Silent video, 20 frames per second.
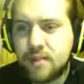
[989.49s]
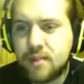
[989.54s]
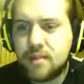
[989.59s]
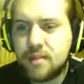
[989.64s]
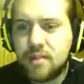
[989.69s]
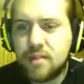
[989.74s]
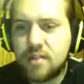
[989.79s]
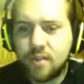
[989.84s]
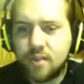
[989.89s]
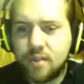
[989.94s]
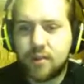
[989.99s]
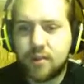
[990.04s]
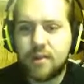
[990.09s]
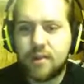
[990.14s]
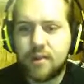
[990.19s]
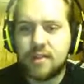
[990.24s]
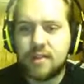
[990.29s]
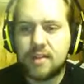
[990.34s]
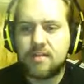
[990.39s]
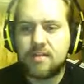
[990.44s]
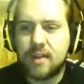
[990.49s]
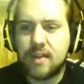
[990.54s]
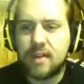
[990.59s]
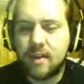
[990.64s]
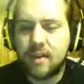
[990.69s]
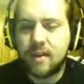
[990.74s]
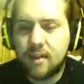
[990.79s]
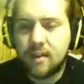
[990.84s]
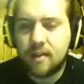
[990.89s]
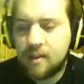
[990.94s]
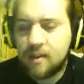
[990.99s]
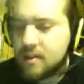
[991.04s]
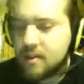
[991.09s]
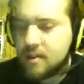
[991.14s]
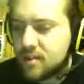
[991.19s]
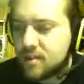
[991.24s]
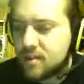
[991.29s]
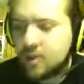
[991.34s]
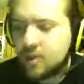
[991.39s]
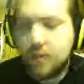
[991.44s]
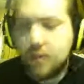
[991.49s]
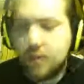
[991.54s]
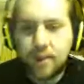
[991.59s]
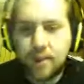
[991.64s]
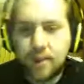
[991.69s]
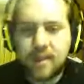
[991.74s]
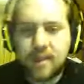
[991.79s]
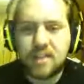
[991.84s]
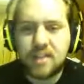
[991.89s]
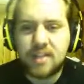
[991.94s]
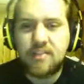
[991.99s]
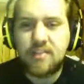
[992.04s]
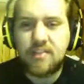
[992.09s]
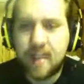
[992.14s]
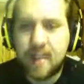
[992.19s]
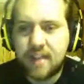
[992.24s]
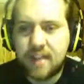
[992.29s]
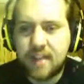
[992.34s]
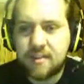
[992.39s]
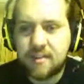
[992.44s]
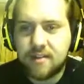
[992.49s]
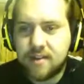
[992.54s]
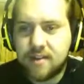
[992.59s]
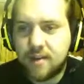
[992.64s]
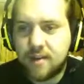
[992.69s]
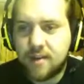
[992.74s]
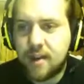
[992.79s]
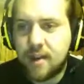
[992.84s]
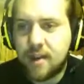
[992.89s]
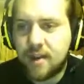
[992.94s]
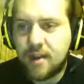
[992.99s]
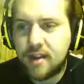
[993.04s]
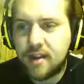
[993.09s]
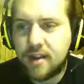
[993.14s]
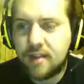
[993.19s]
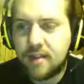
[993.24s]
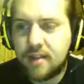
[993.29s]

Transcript: Silver this Fang. Silver this Fangs, the Raticate.